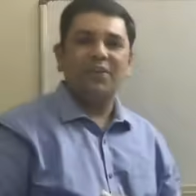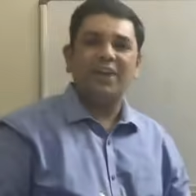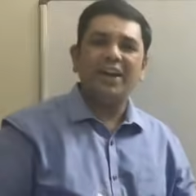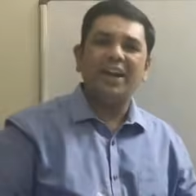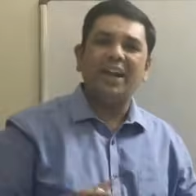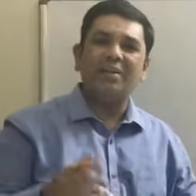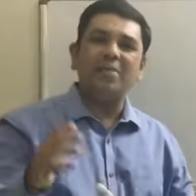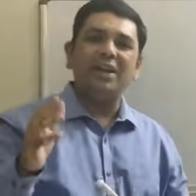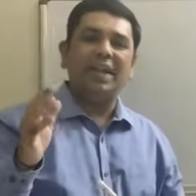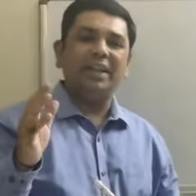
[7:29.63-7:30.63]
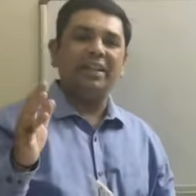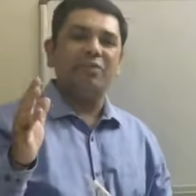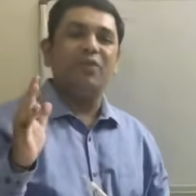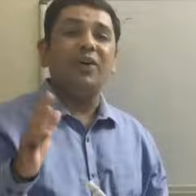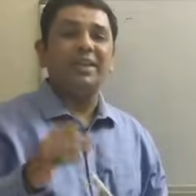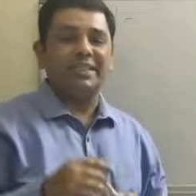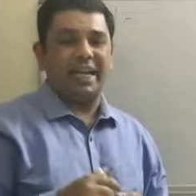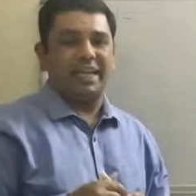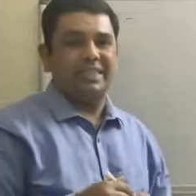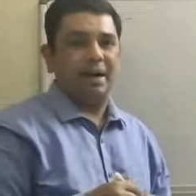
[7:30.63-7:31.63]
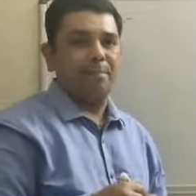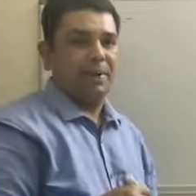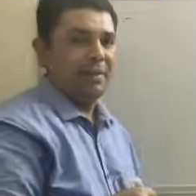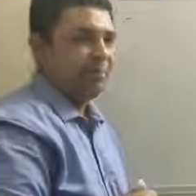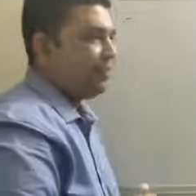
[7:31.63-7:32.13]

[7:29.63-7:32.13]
Alright, let me take the first example.